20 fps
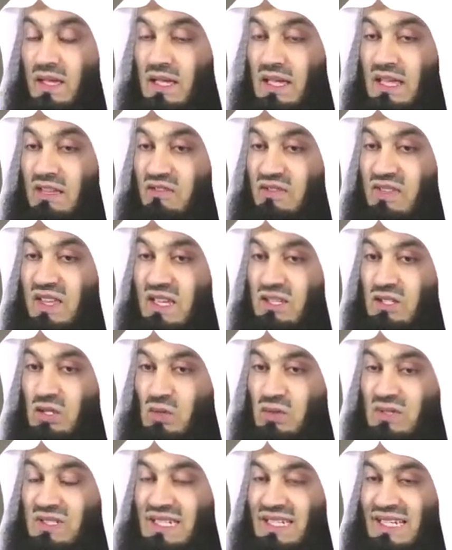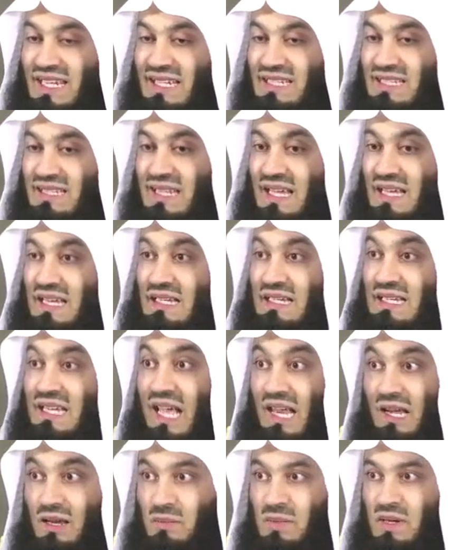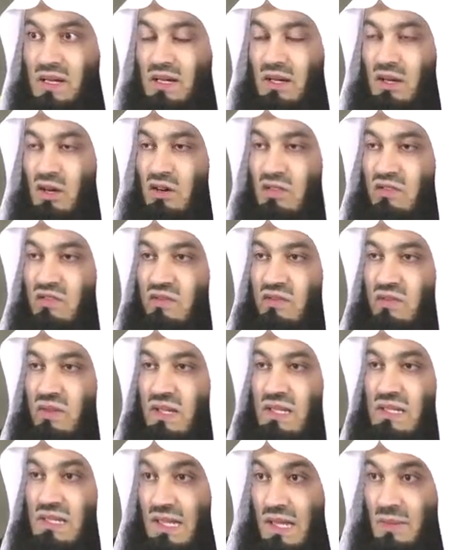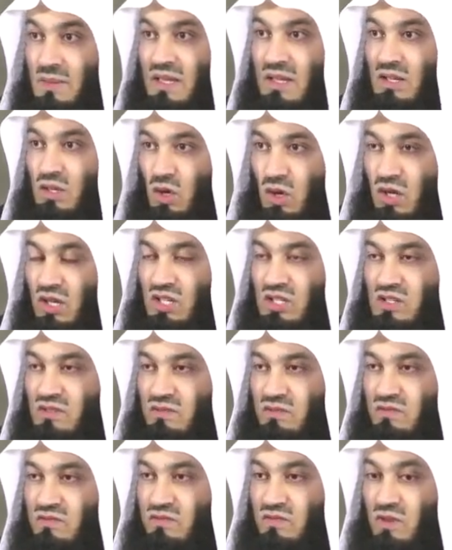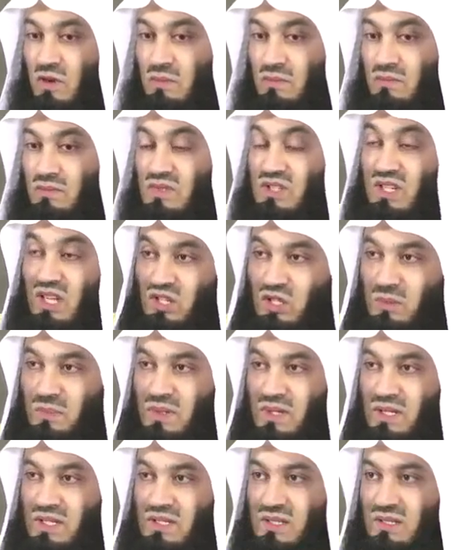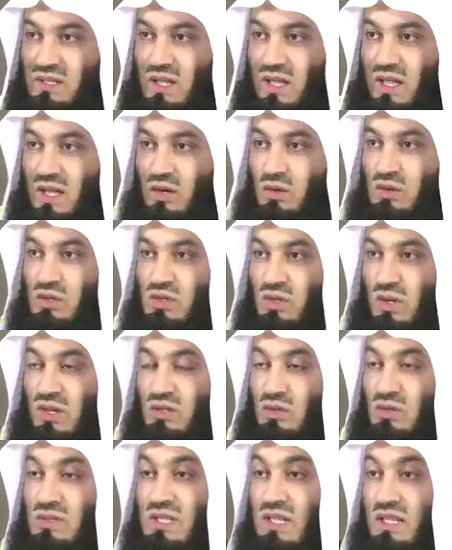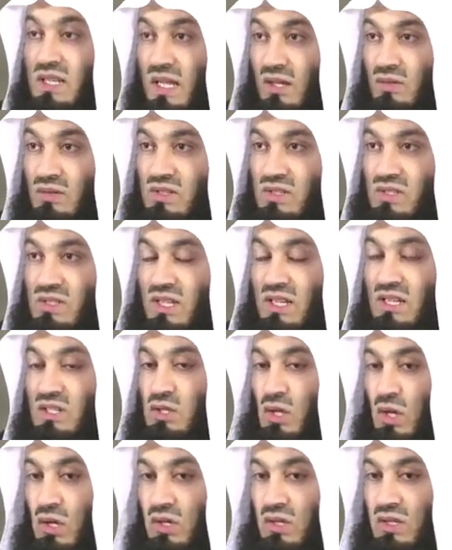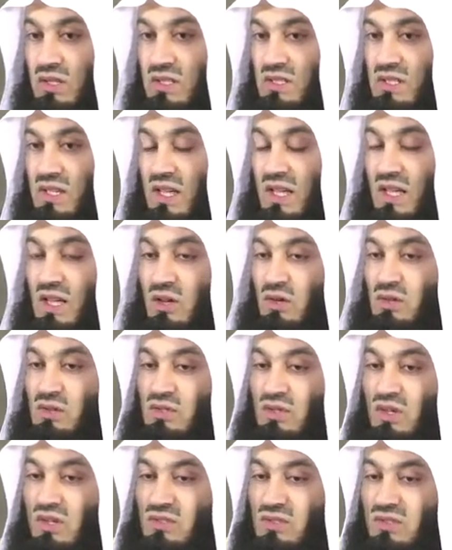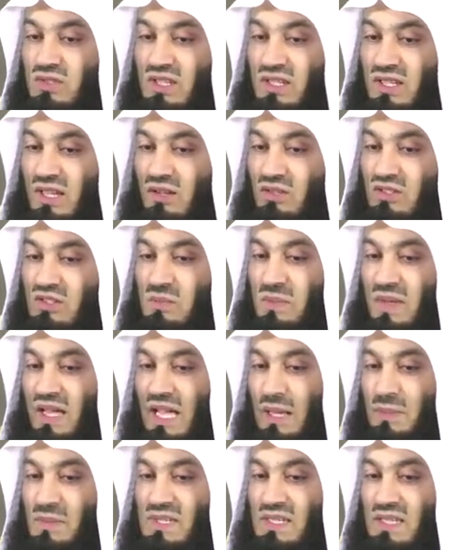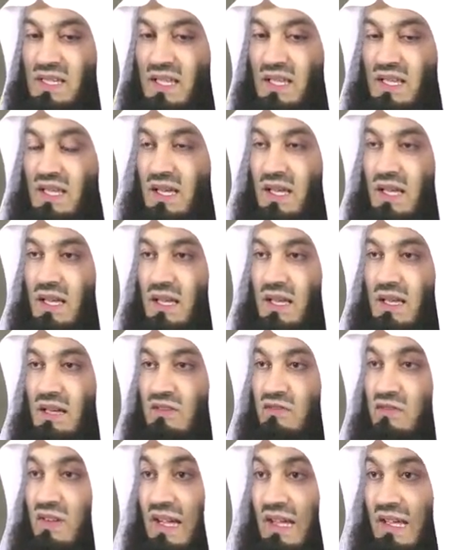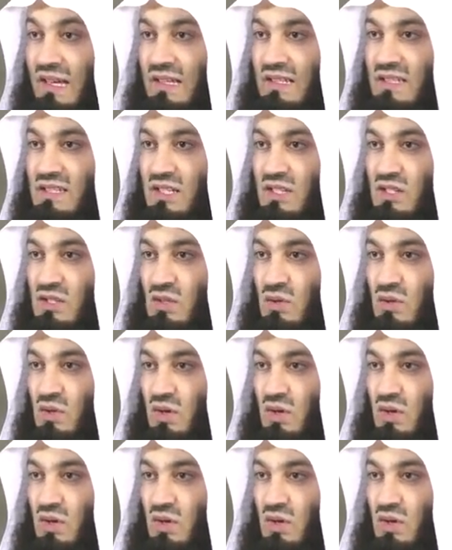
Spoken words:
if they don't get that caliber of Islamic knowledge from such a person who's going to denounce intolerance, who's going to denounce perhaps violence and so